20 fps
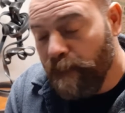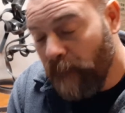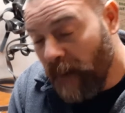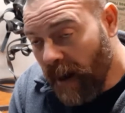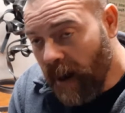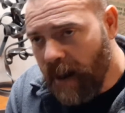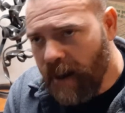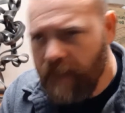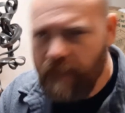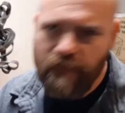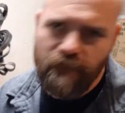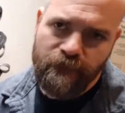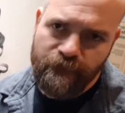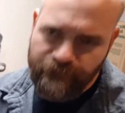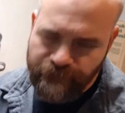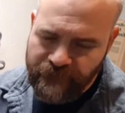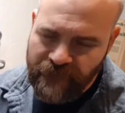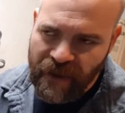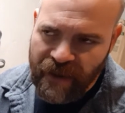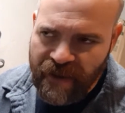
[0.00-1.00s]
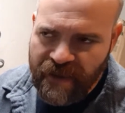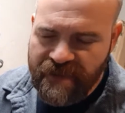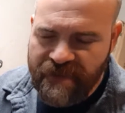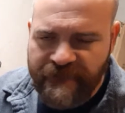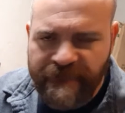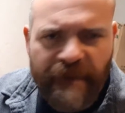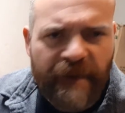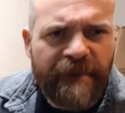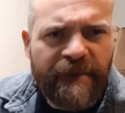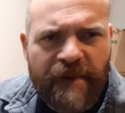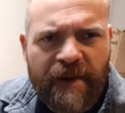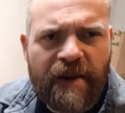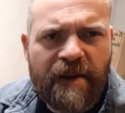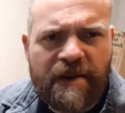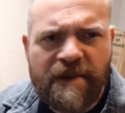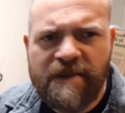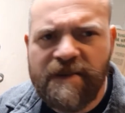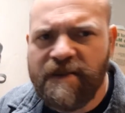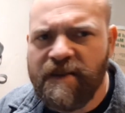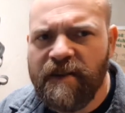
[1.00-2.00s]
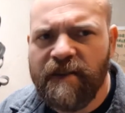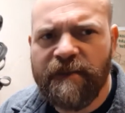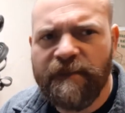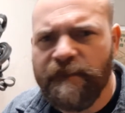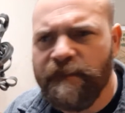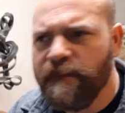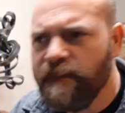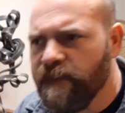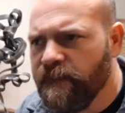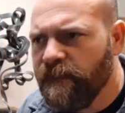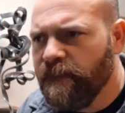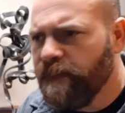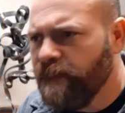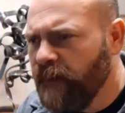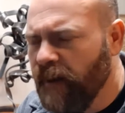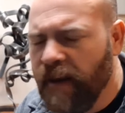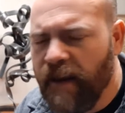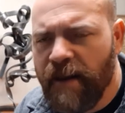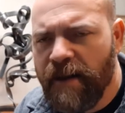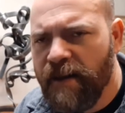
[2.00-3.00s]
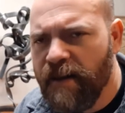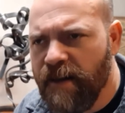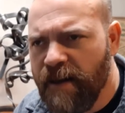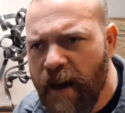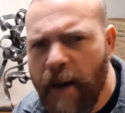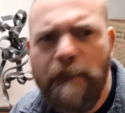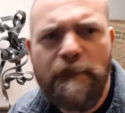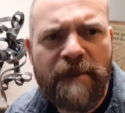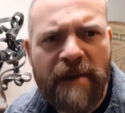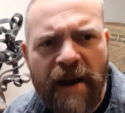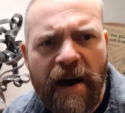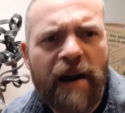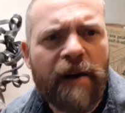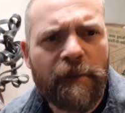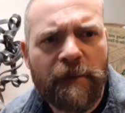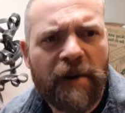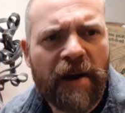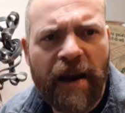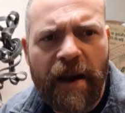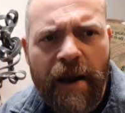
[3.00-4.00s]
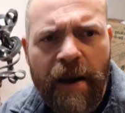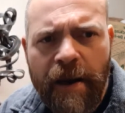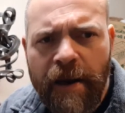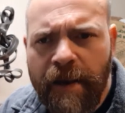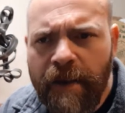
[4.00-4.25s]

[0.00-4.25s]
But I guess 50 years of fucking numbnuttery